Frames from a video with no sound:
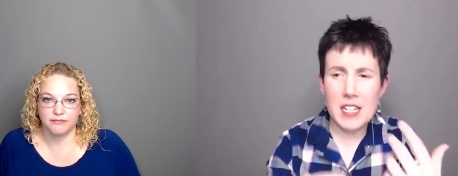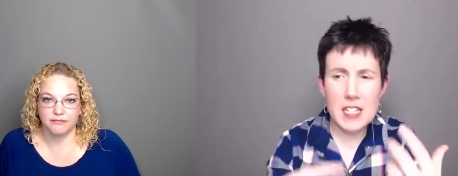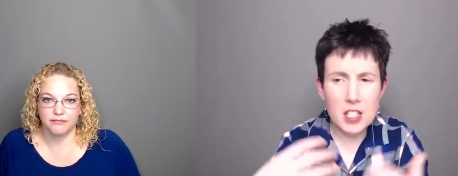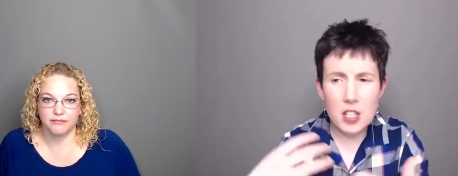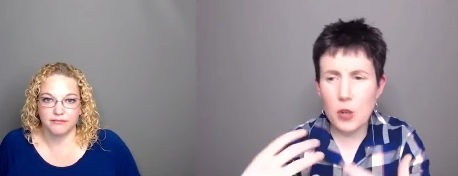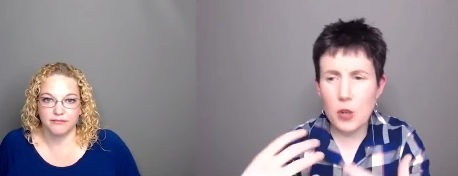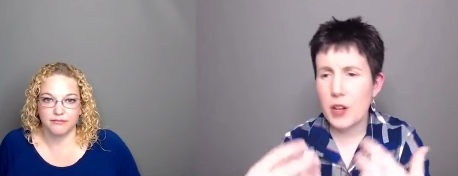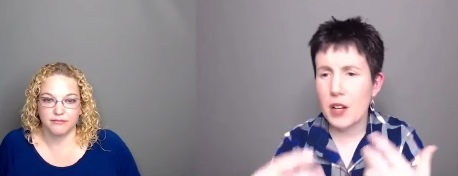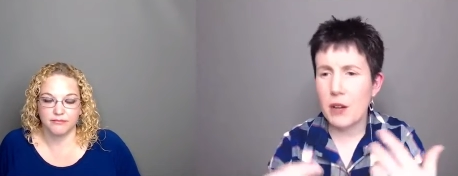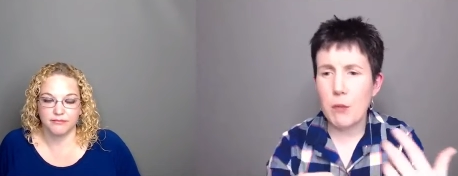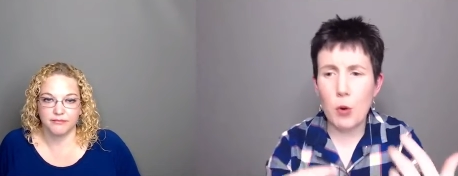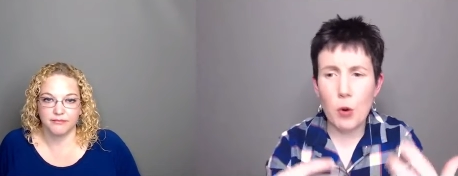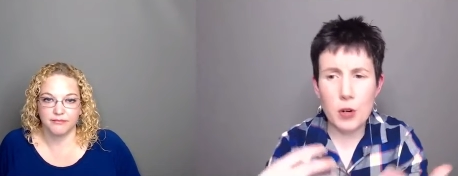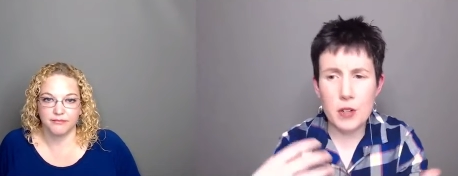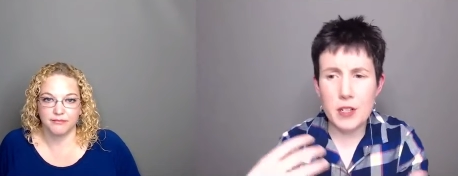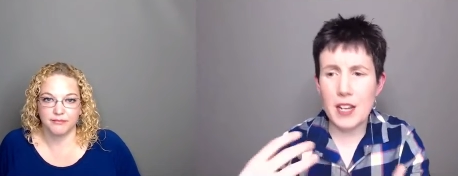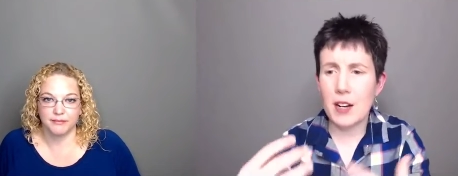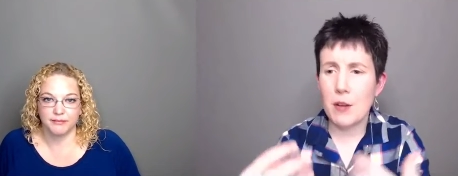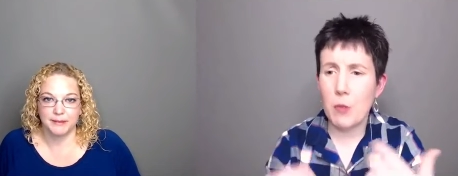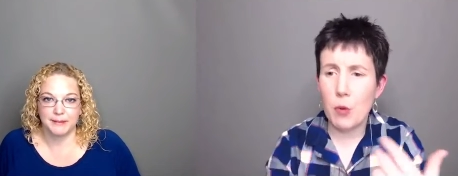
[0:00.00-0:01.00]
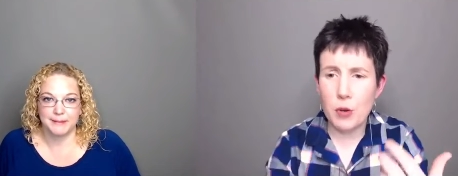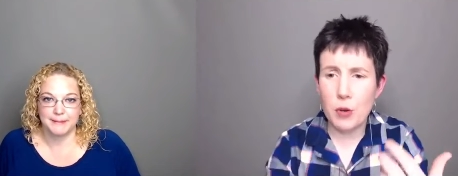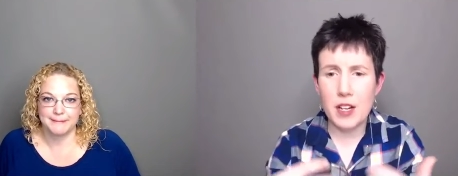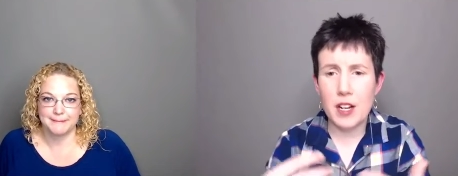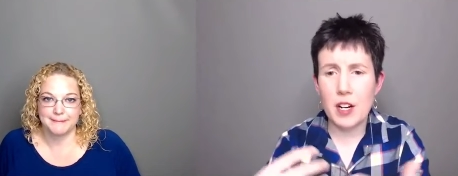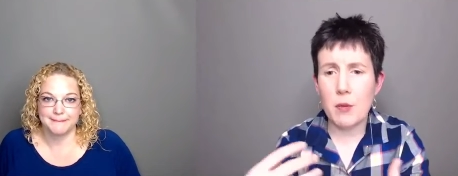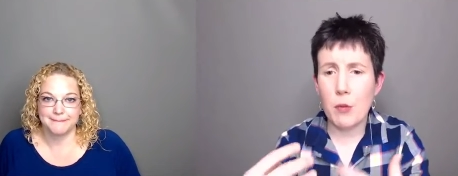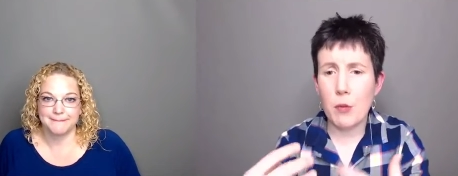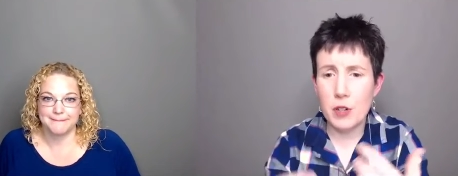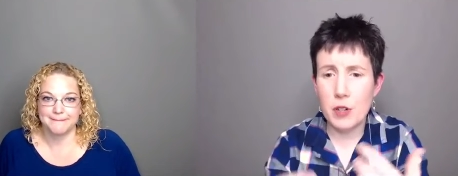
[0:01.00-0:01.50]
Speaker 1: to go get more data more
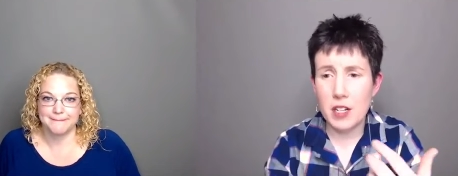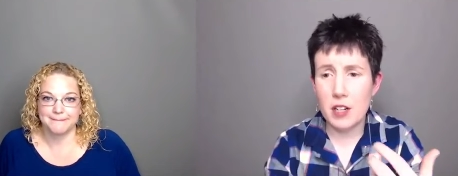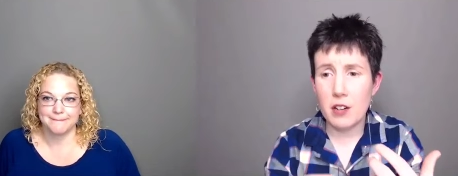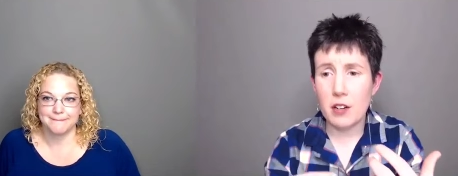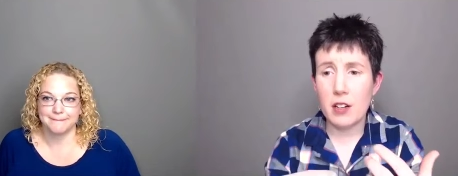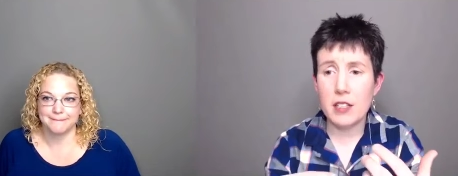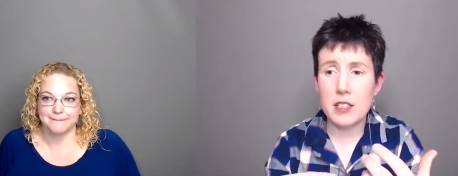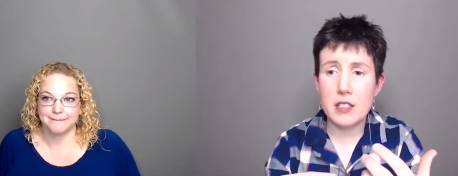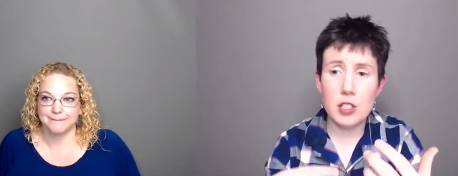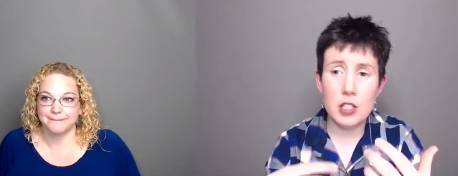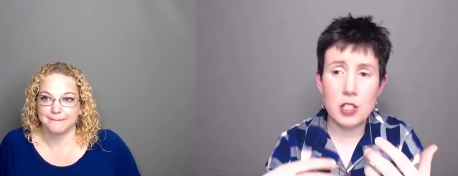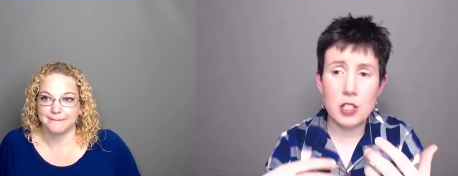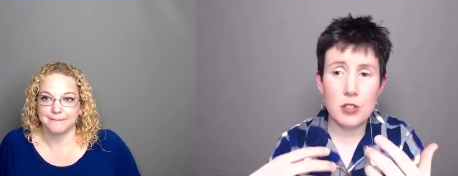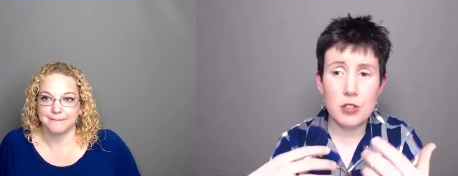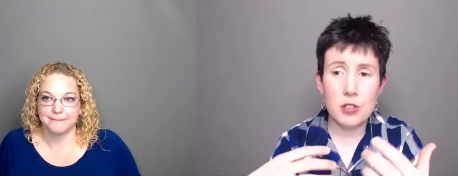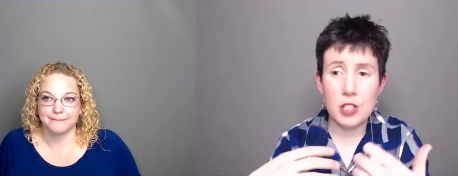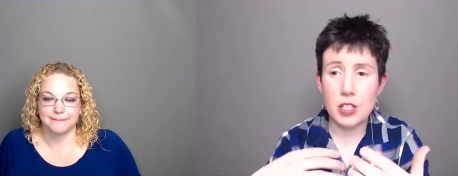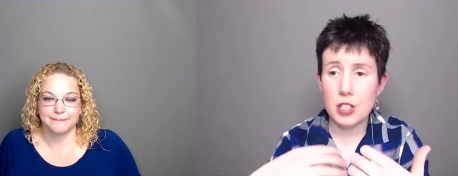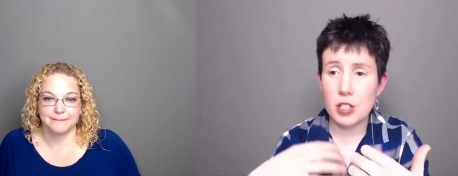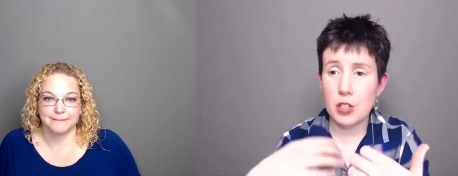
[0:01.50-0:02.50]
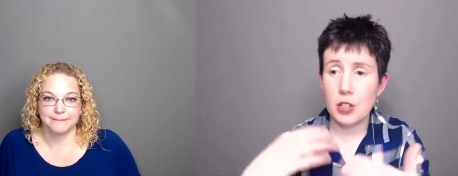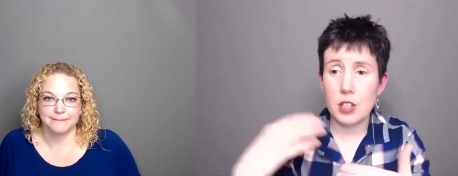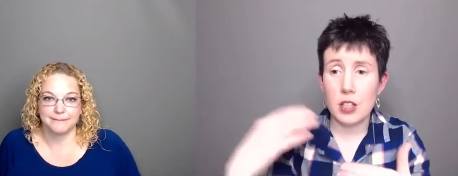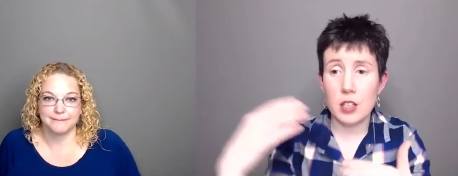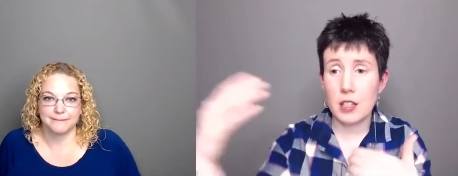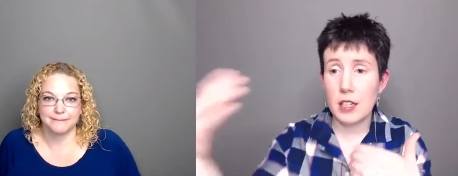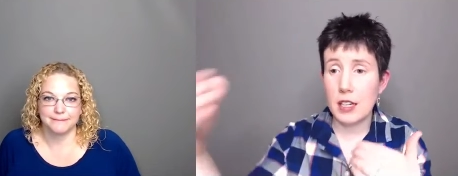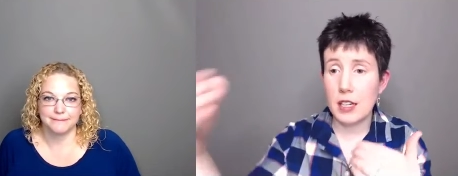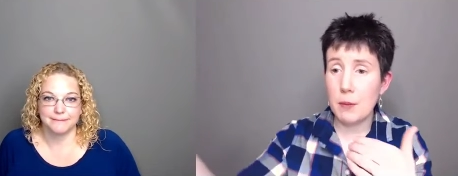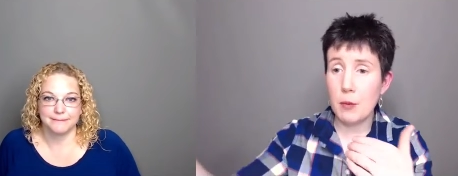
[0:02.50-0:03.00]
data more data because then you're just going to
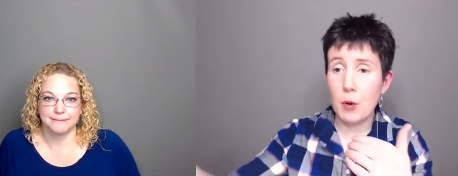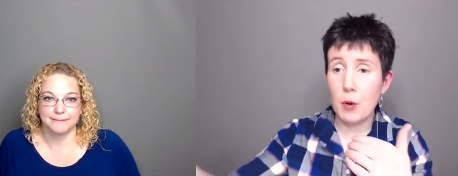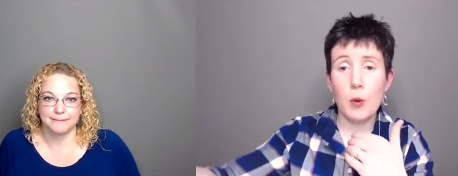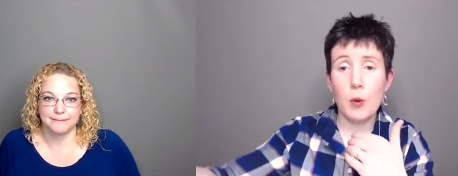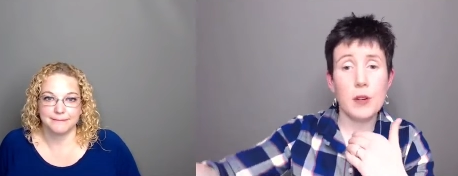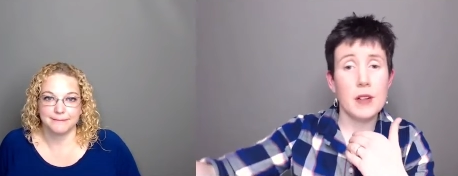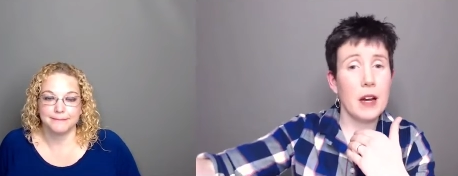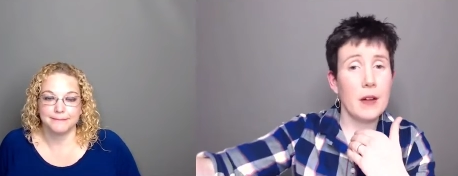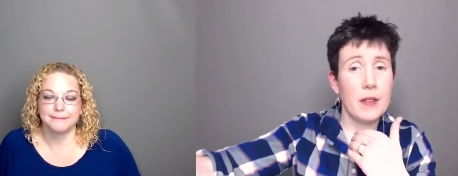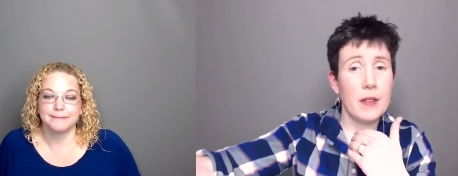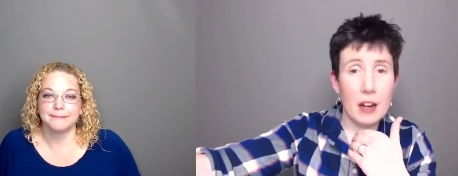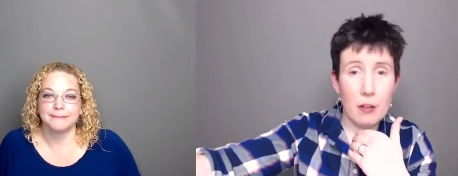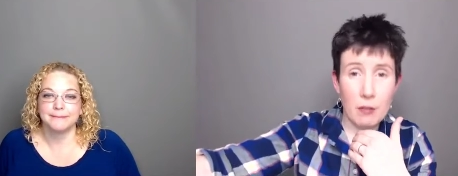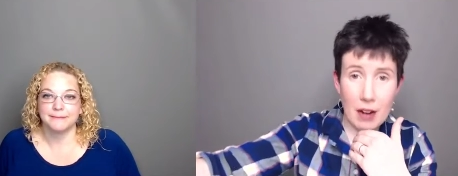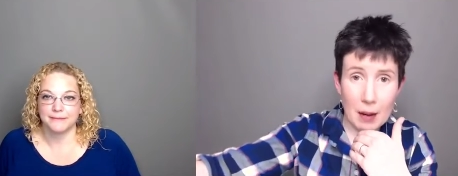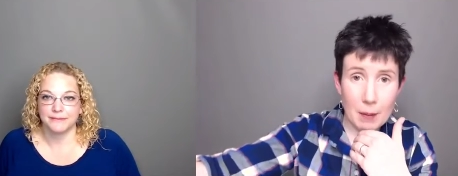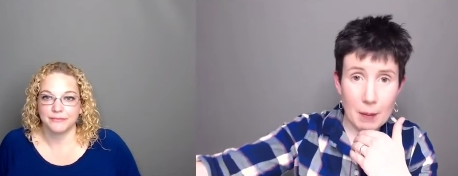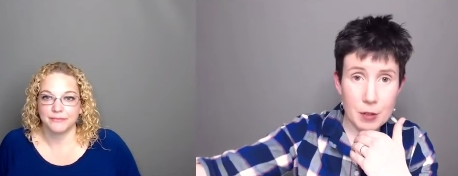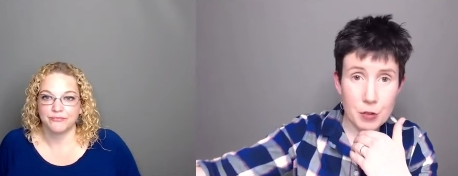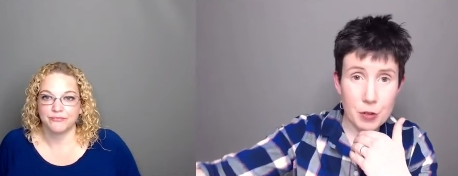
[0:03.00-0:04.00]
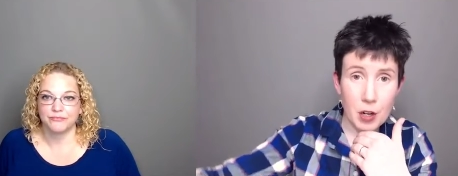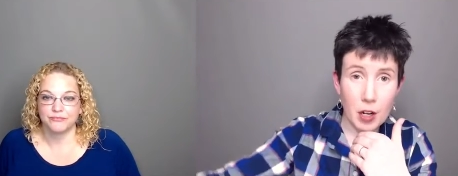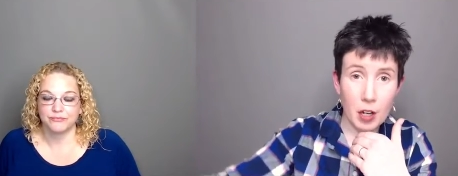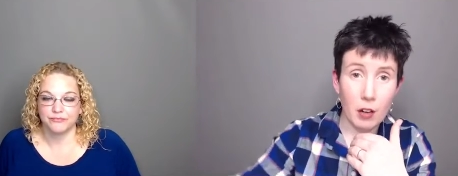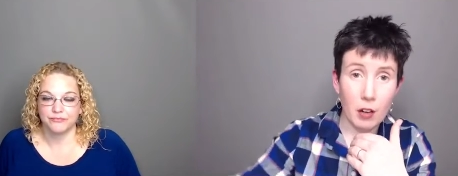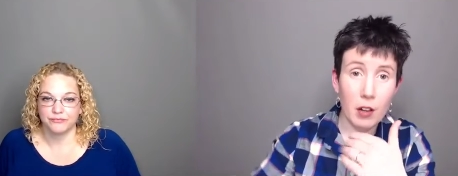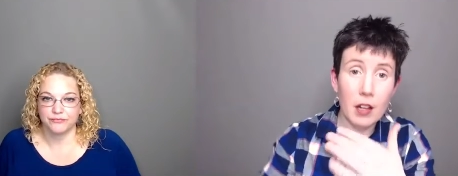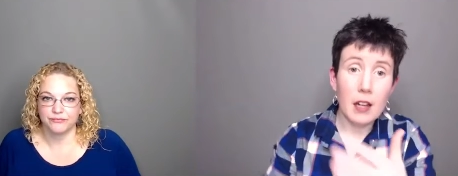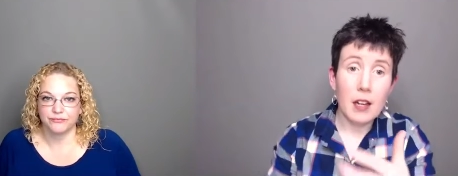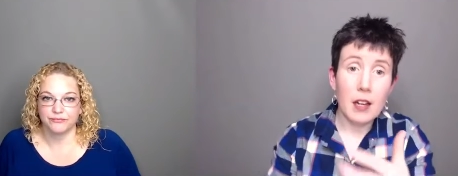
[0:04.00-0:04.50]
keep going down that rabbit trail